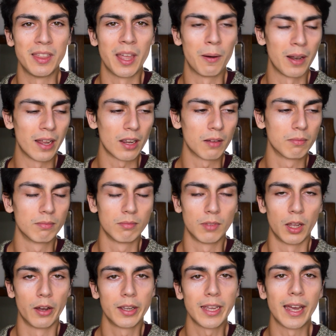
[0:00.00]
they were like,
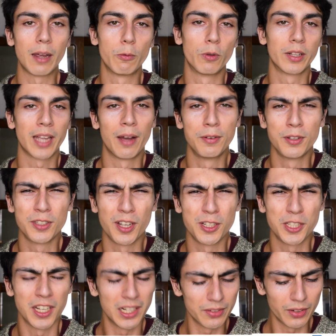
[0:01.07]
okay, we'll count your
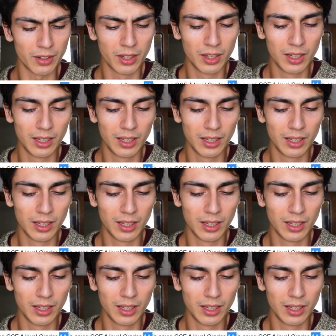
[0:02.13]
Dutch A-level.